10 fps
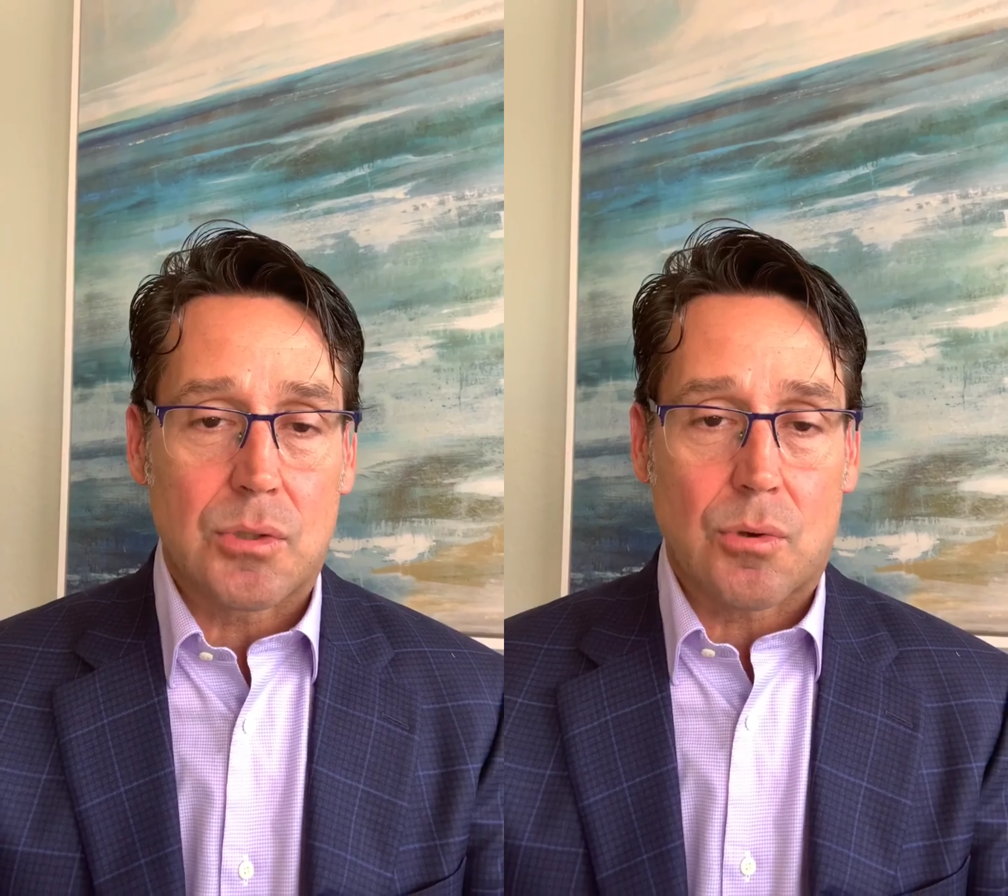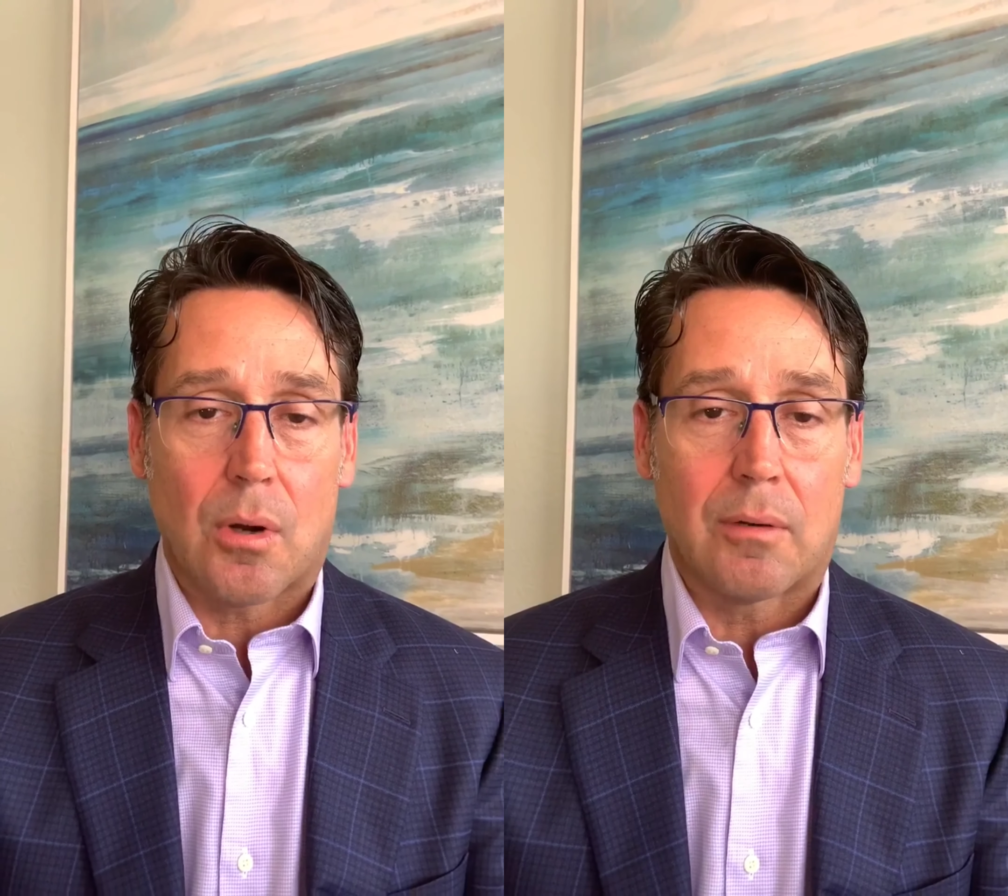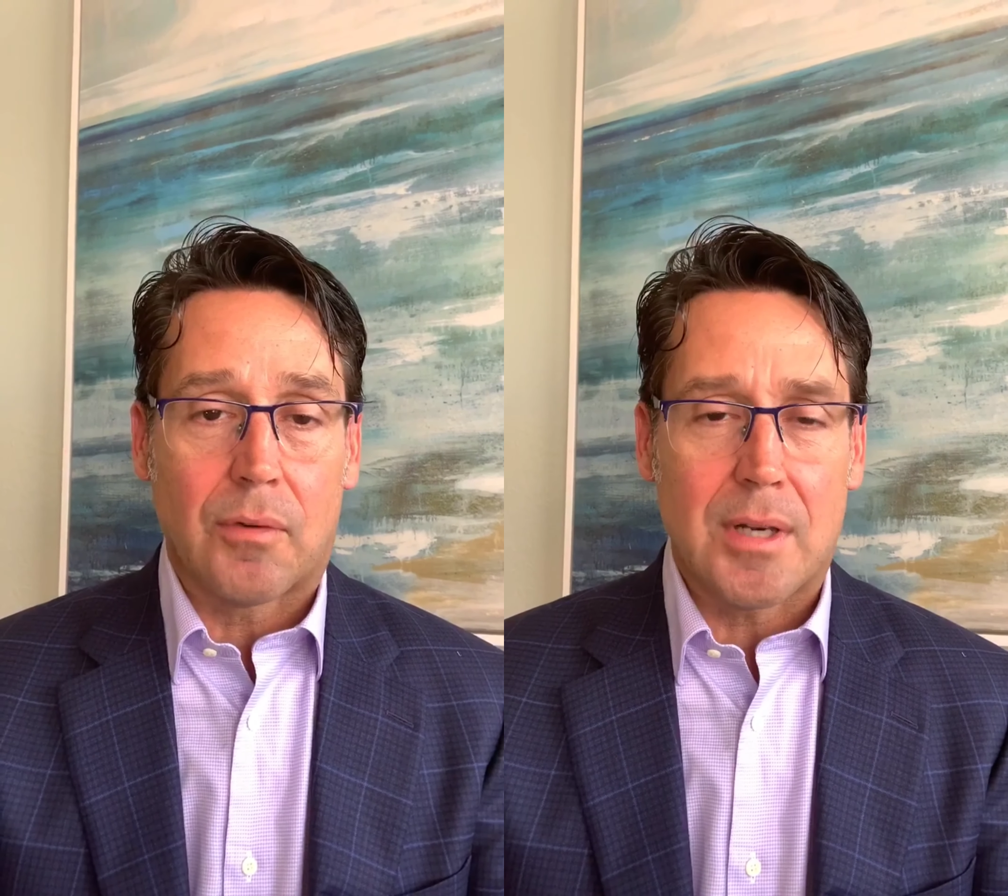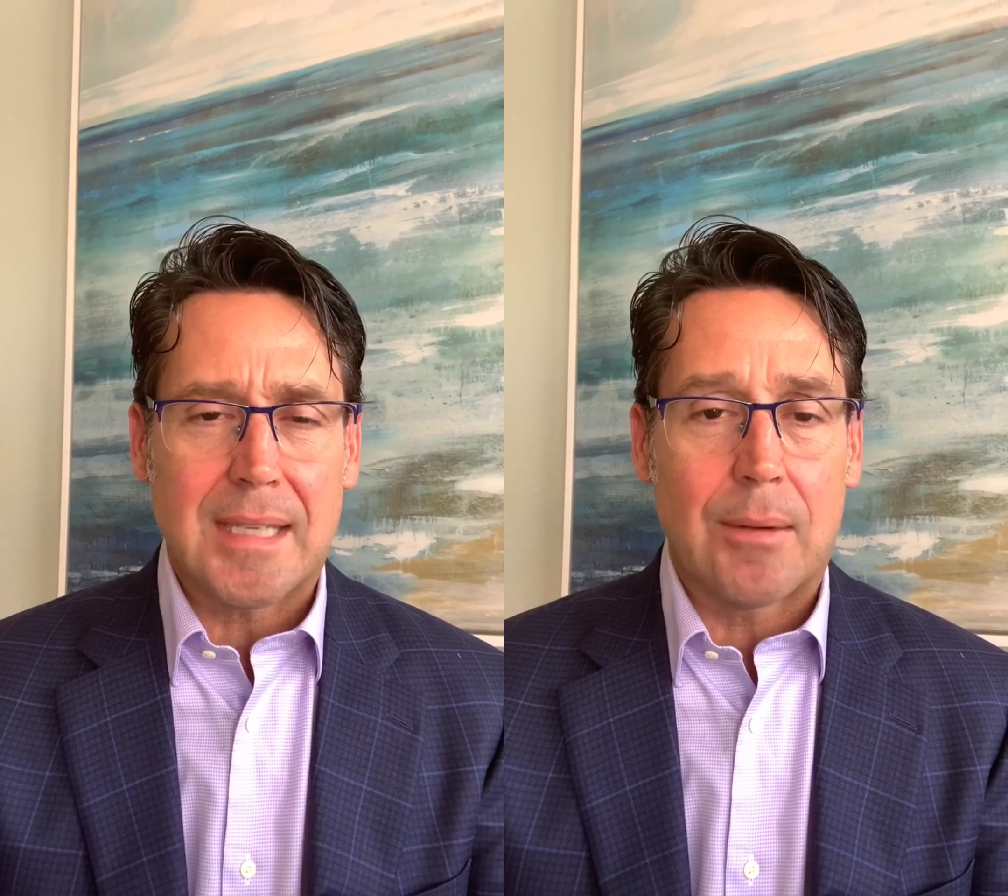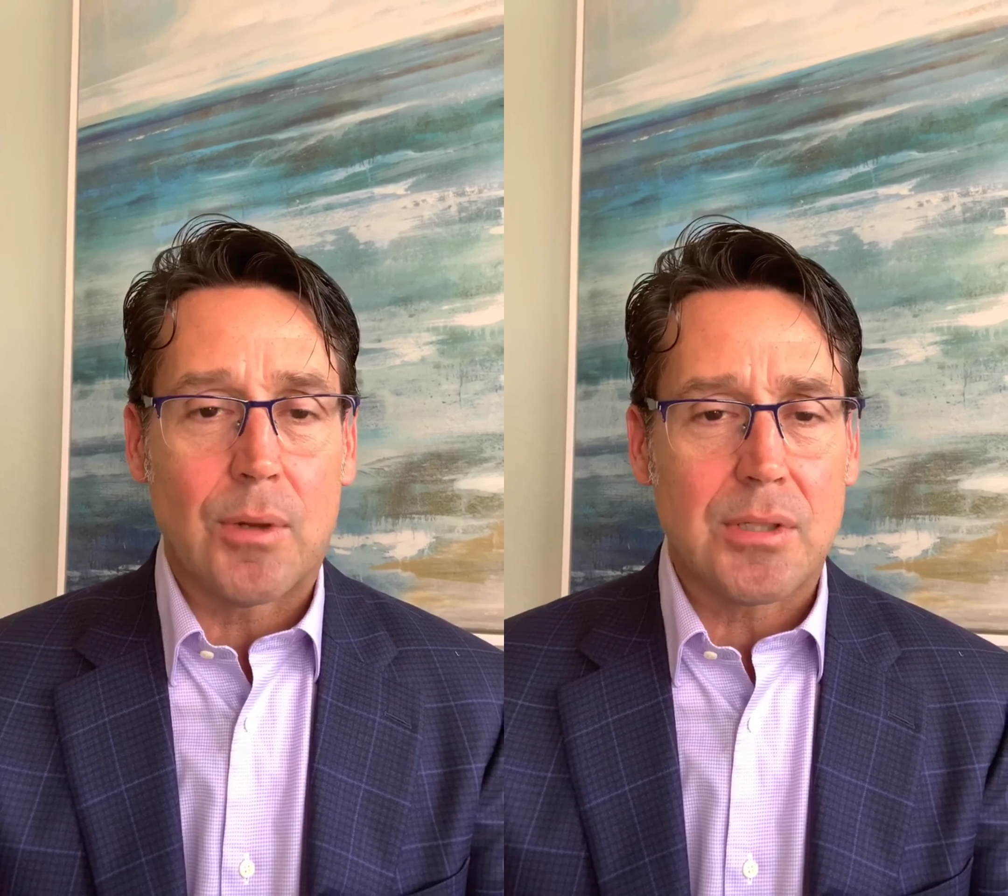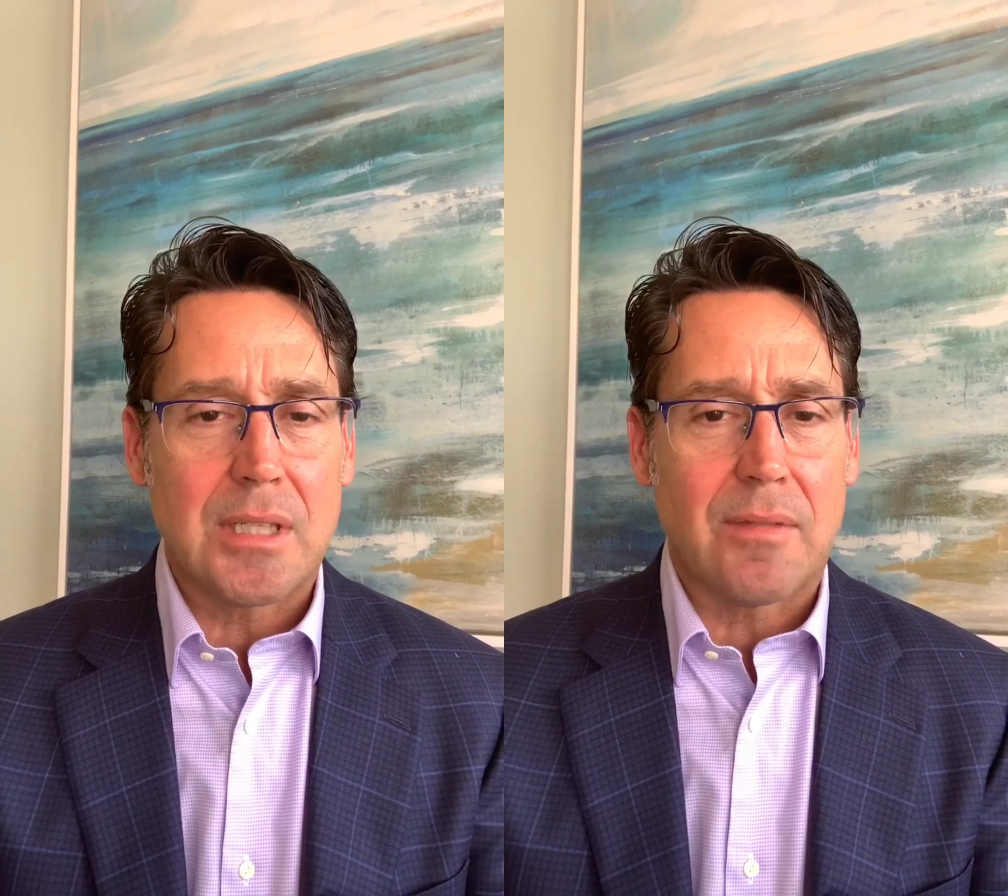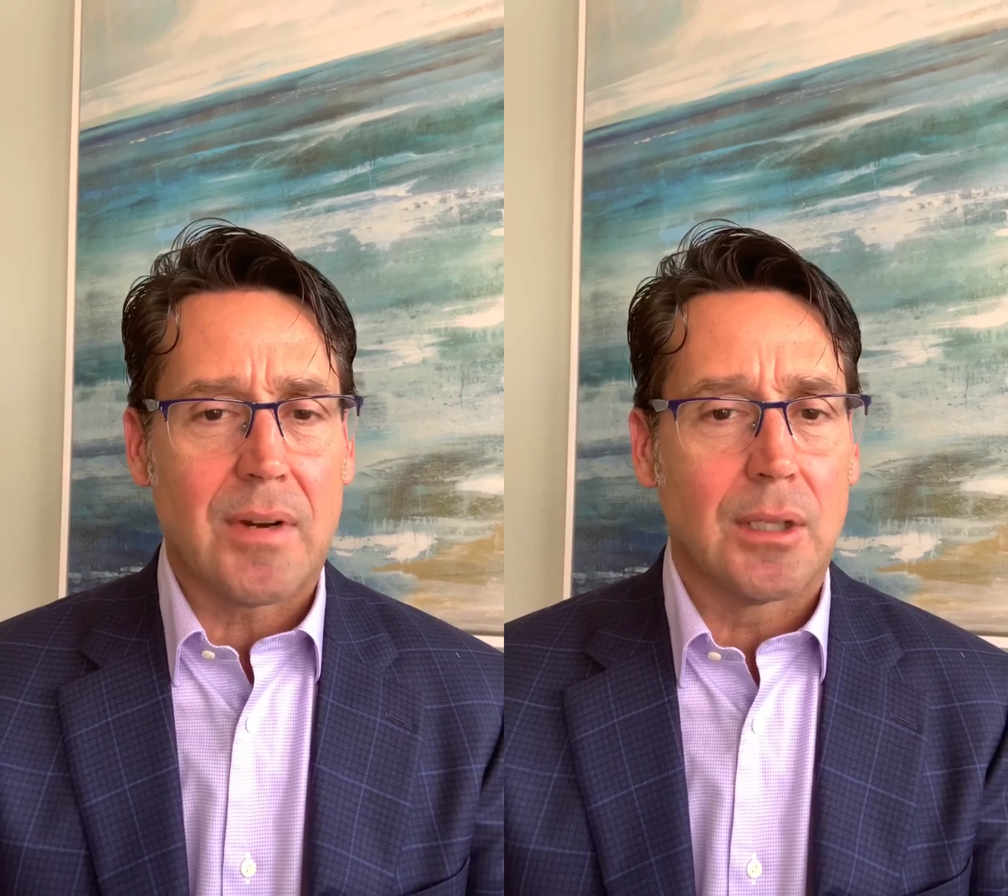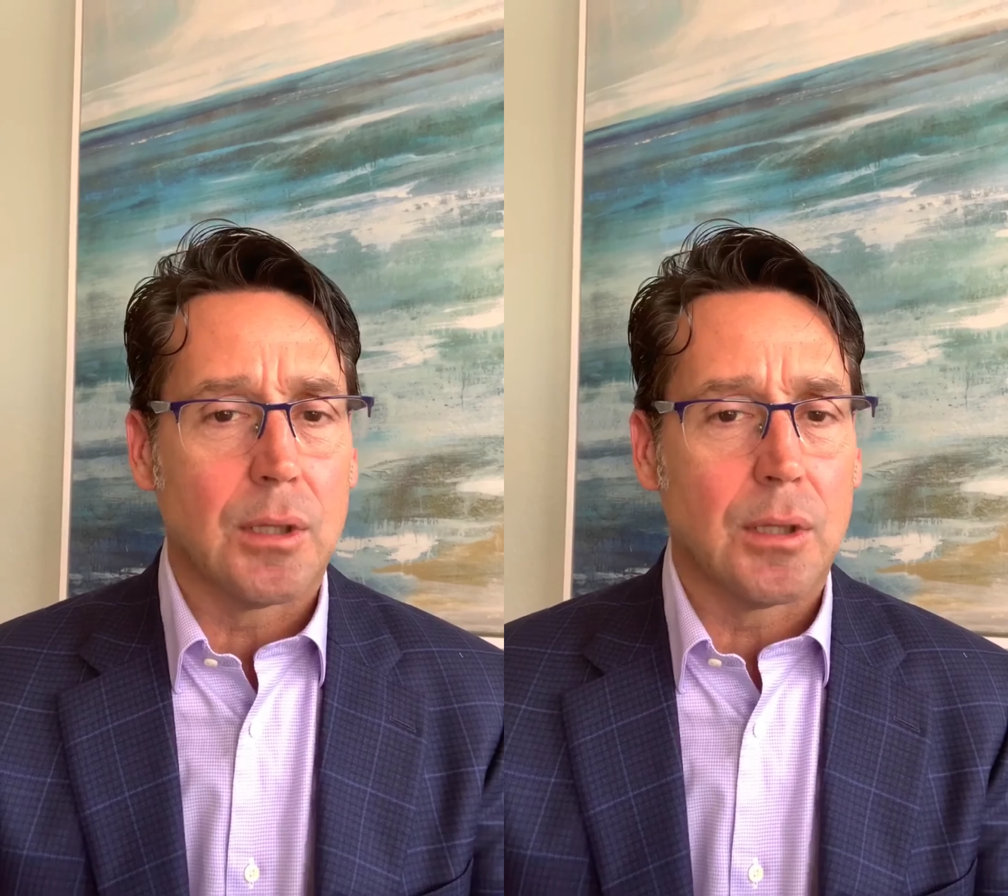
strong for us and real is a very